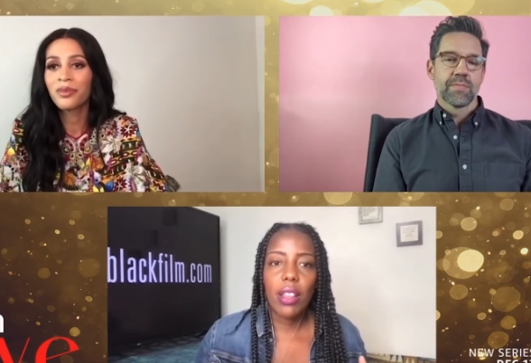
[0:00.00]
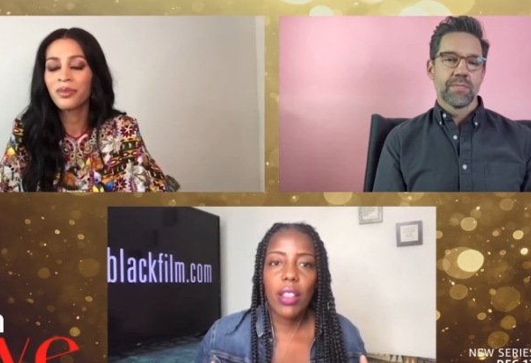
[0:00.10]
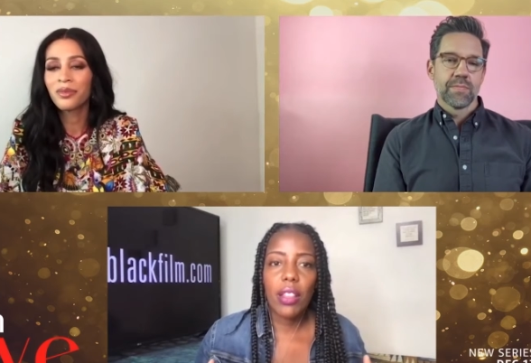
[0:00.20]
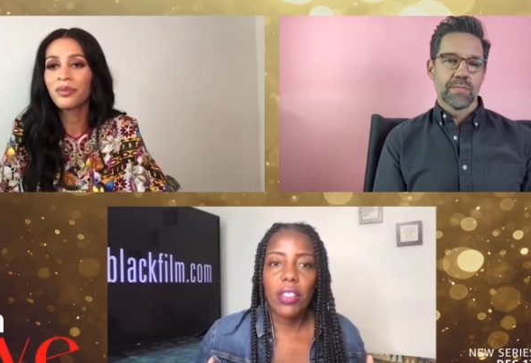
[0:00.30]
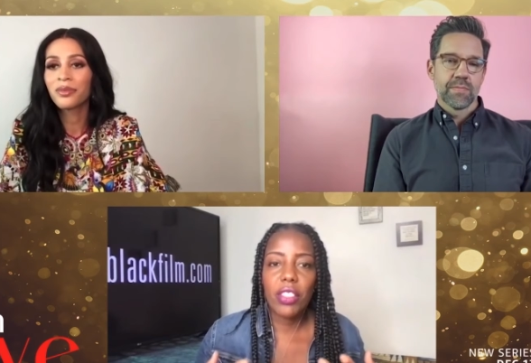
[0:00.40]

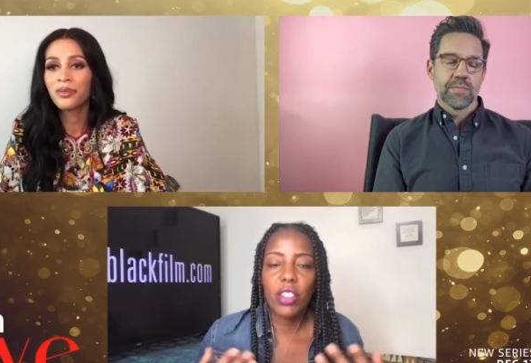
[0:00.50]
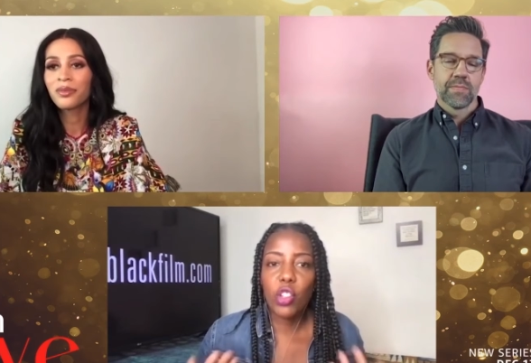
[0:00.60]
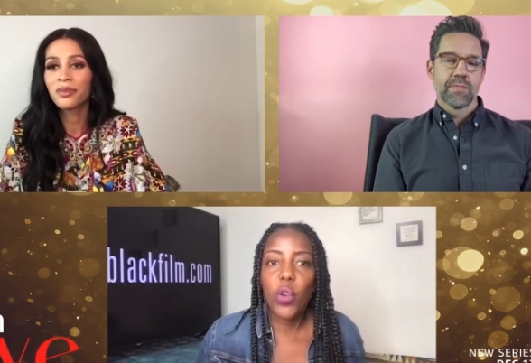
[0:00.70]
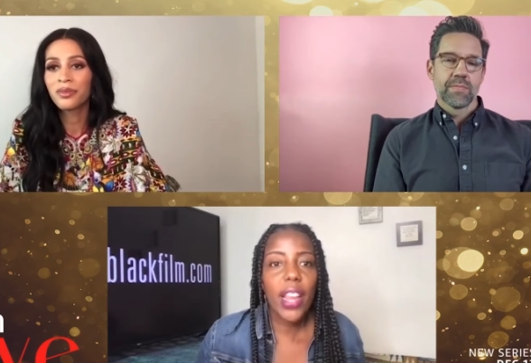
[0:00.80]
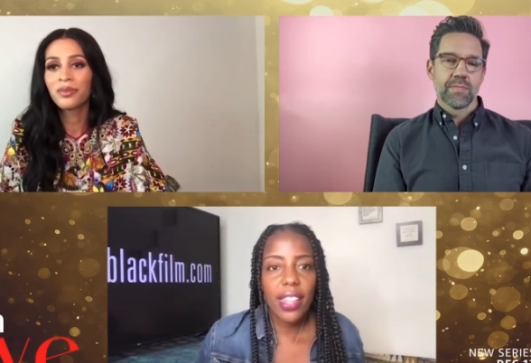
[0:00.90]
Speaker 1: uh, they're
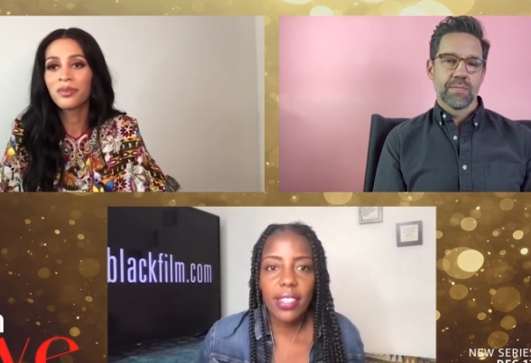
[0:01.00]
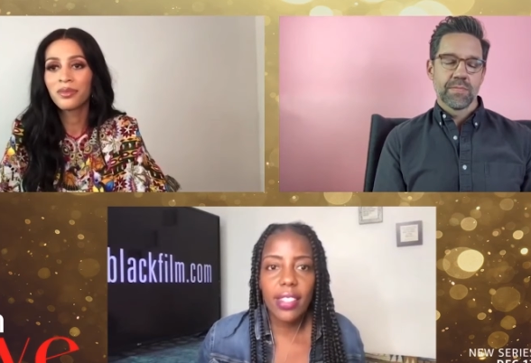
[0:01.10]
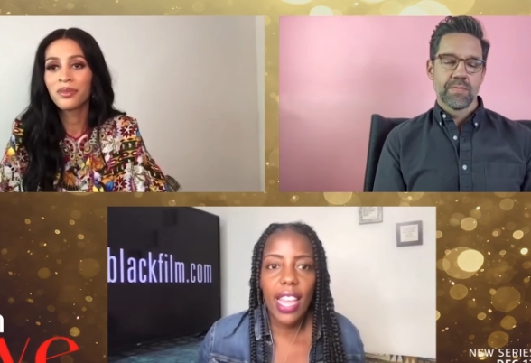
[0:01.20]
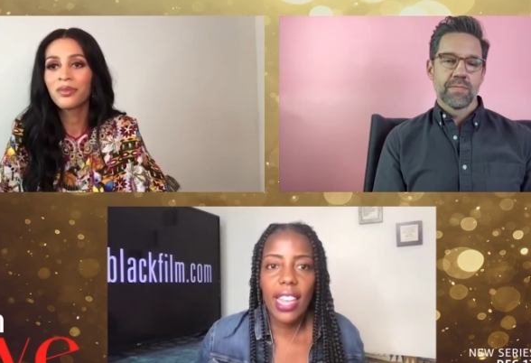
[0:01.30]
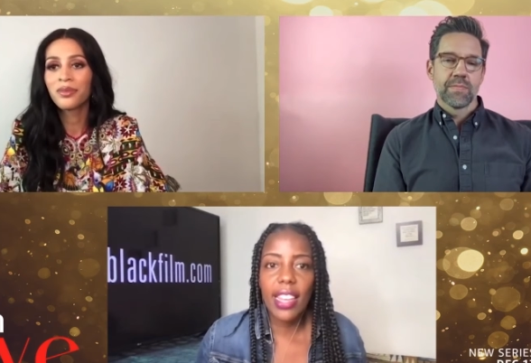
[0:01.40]

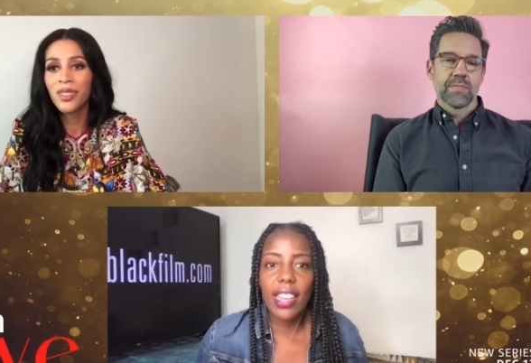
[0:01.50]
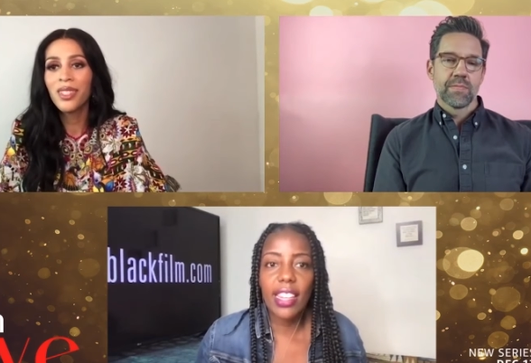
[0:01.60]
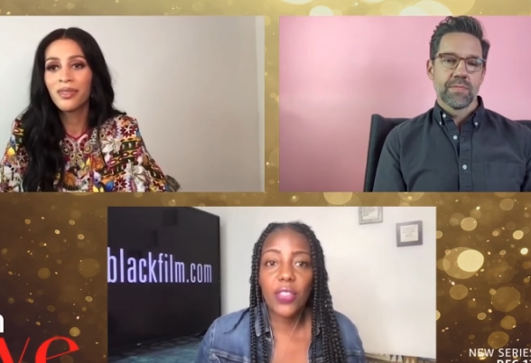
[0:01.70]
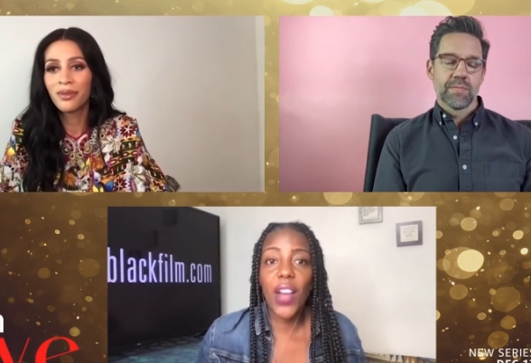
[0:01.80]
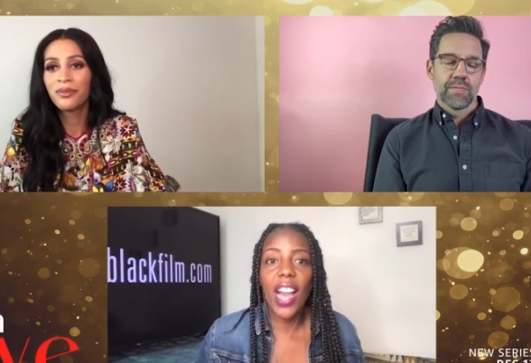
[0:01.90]
trans and
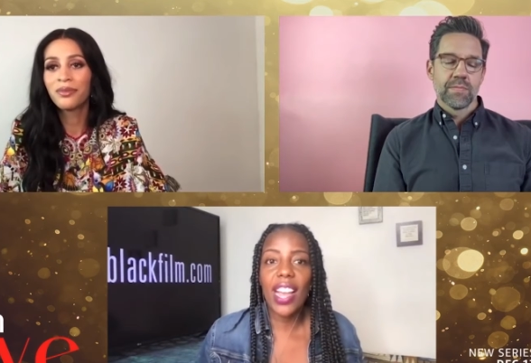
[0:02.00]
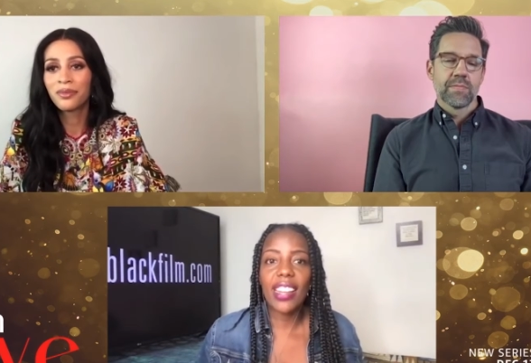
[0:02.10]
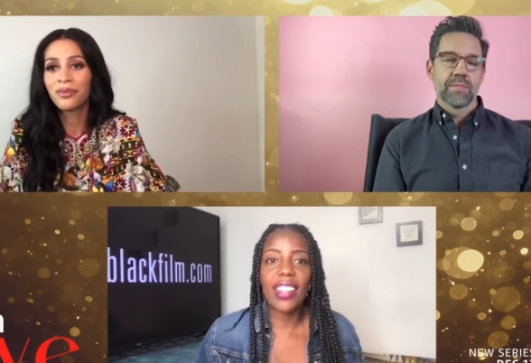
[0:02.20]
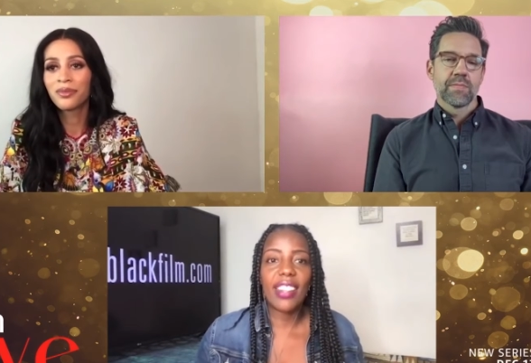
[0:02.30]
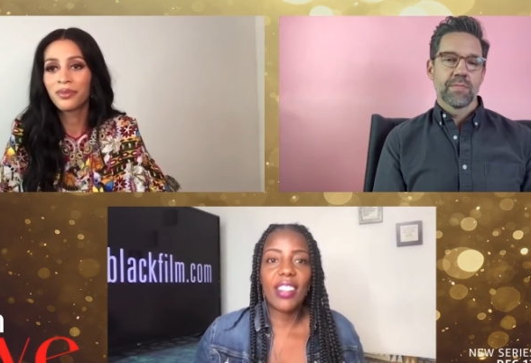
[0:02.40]
and it's
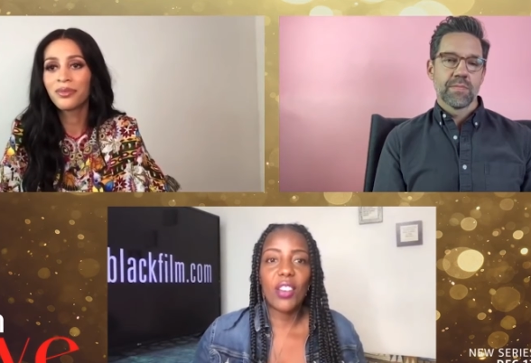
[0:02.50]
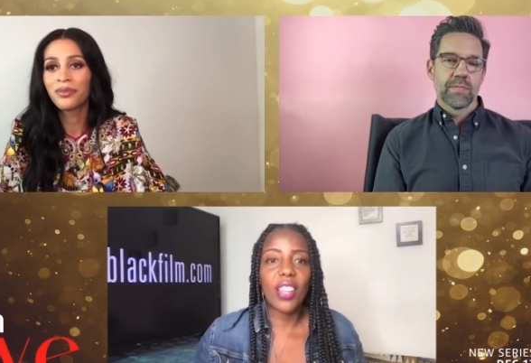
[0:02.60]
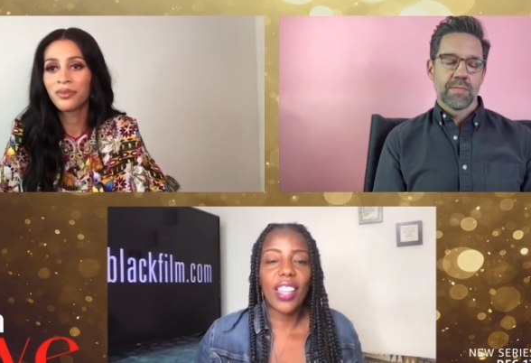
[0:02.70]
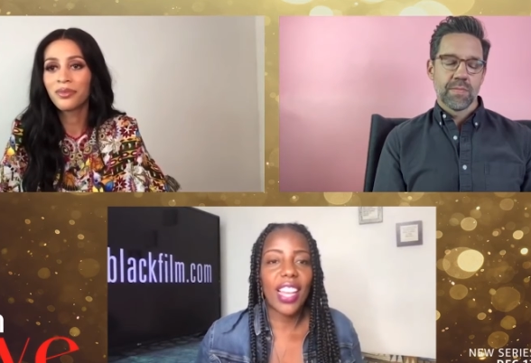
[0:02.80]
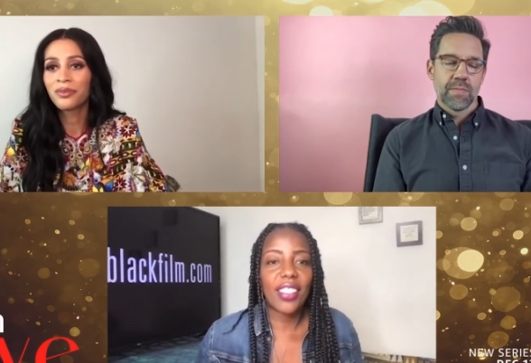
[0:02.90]
fine and you know
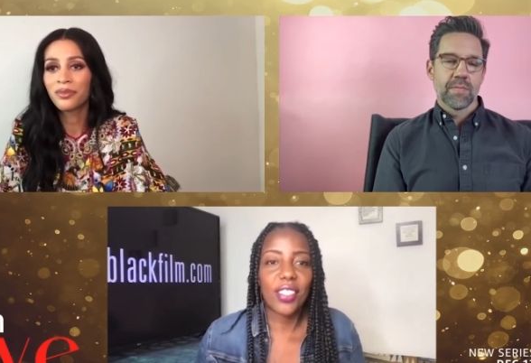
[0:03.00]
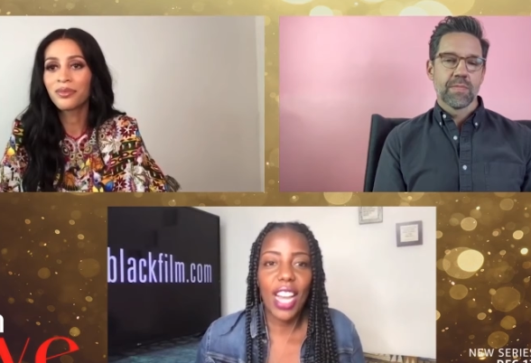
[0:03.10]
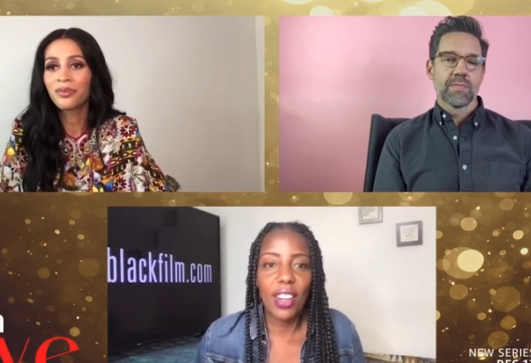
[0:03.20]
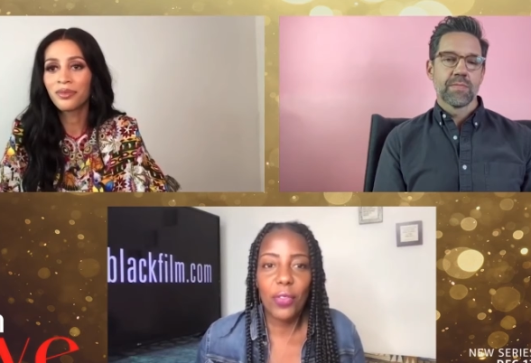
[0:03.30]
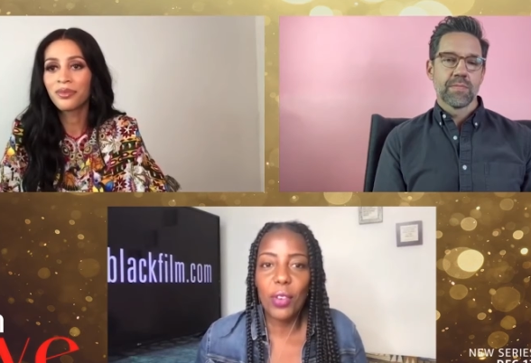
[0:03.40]
they like this
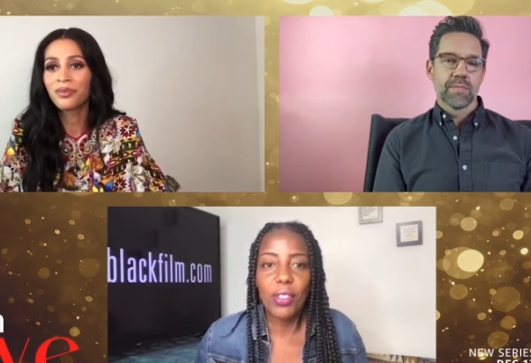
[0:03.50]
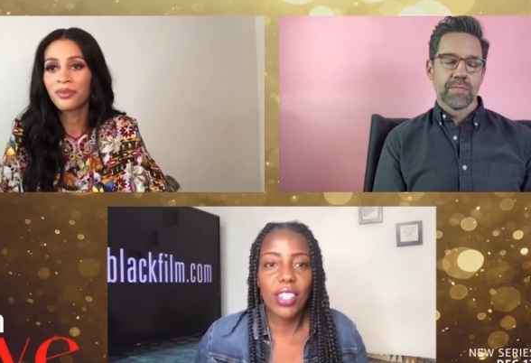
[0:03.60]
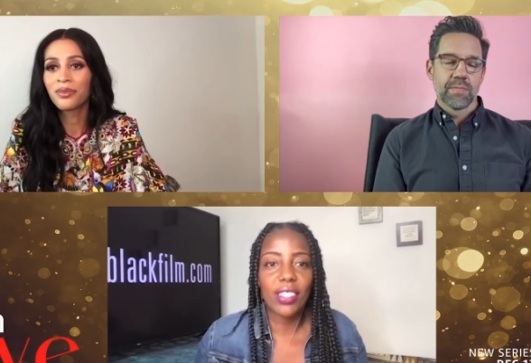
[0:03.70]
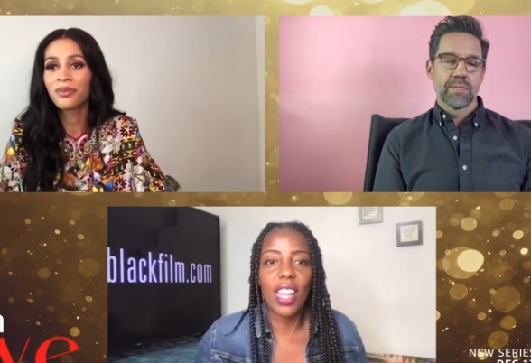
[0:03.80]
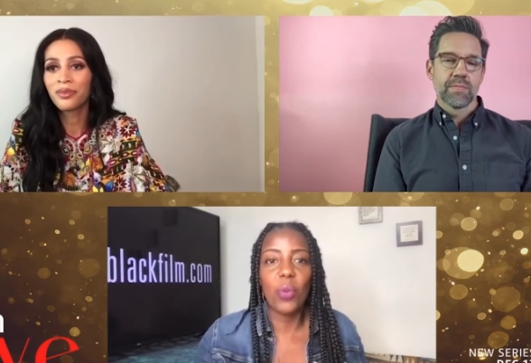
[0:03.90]
kind of food
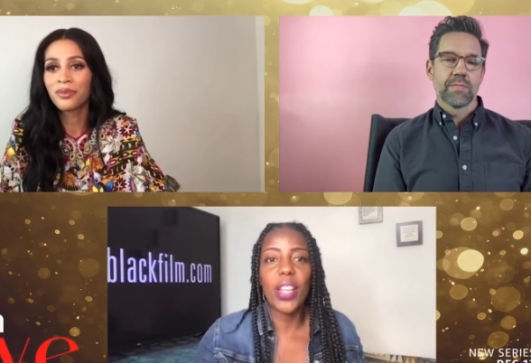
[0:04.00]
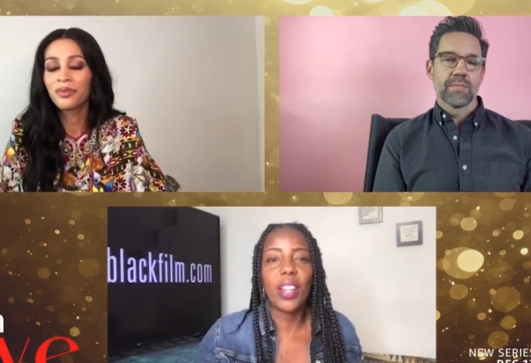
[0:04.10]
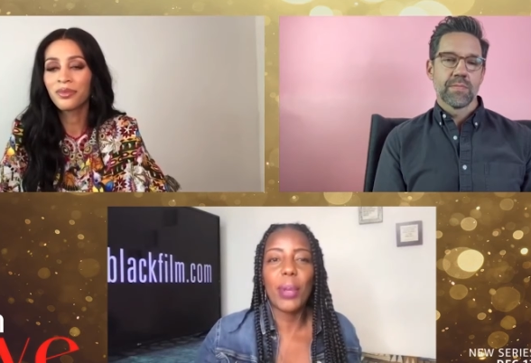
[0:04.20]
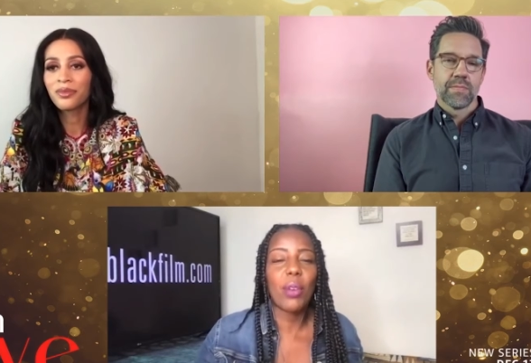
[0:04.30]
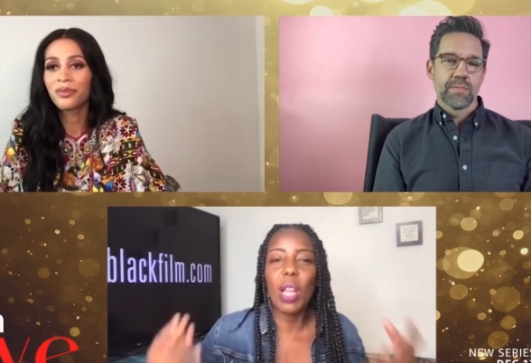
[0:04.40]
just like we
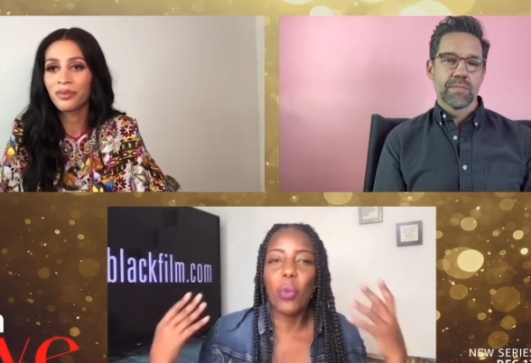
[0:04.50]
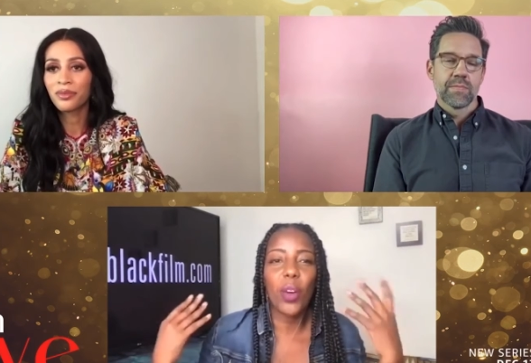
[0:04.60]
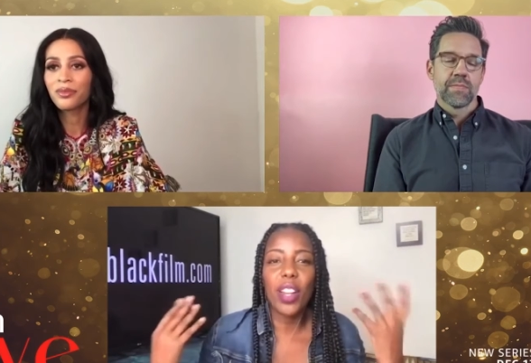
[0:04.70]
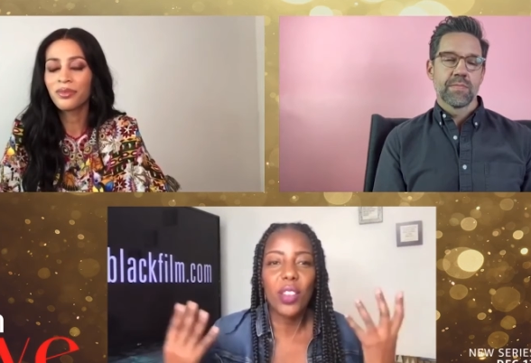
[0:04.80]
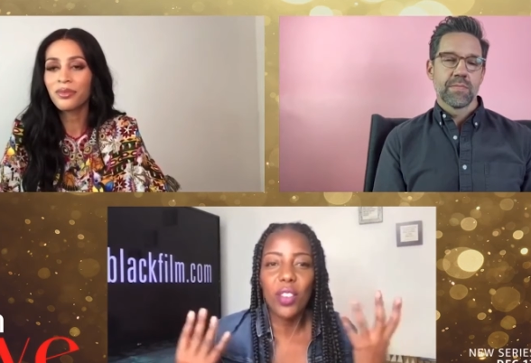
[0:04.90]
i mean like what do you,